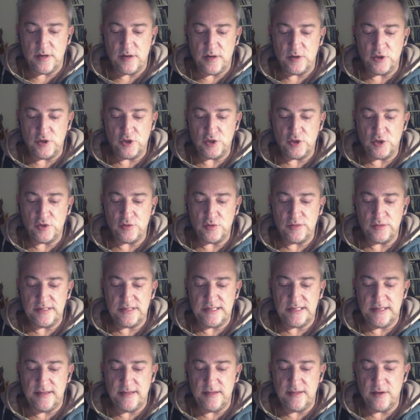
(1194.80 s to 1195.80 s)
shoot
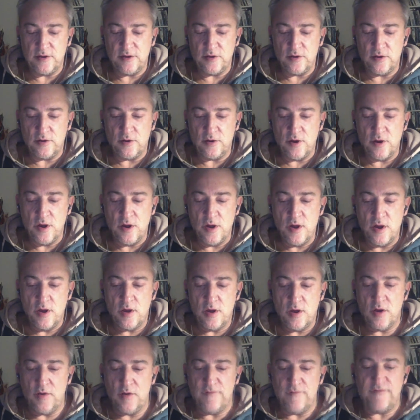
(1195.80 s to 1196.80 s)
in the
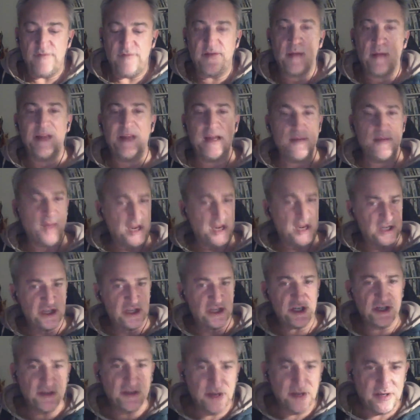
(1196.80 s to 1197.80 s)
family
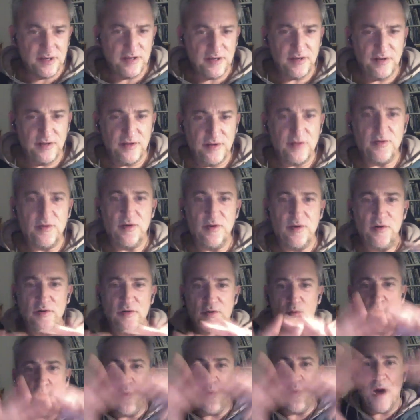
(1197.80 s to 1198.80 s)
mansion the
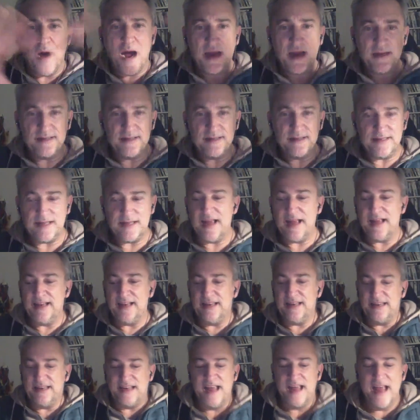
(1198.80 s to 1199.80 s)
white,
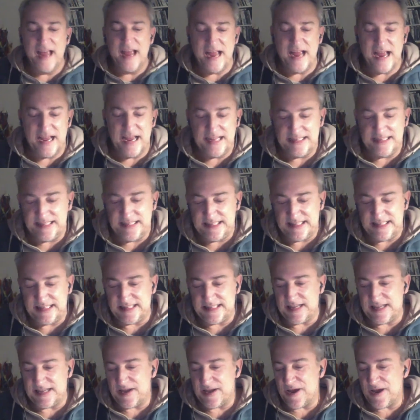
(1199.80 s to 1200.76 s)
and this is